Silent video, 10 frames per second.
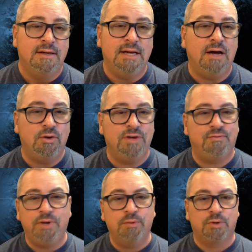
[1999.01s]
Now,
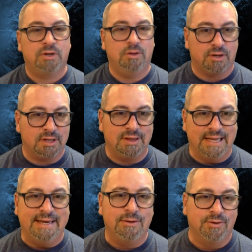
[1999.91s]
if we were to look
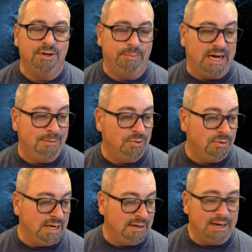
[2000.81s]
later in the
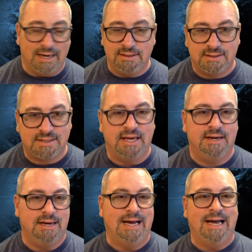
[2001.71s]
Bible and God said,